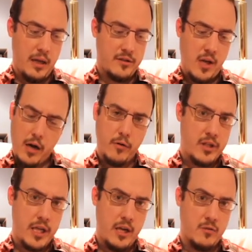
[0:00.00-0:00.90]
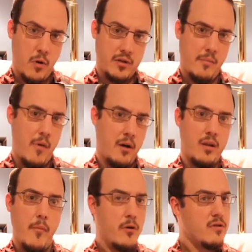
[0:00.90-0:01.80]
Socrates was among
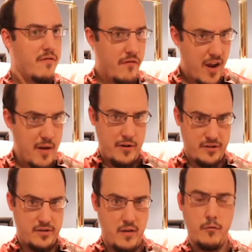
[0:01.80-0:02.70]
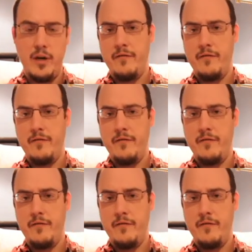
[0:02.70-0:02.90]
the most famous of Greek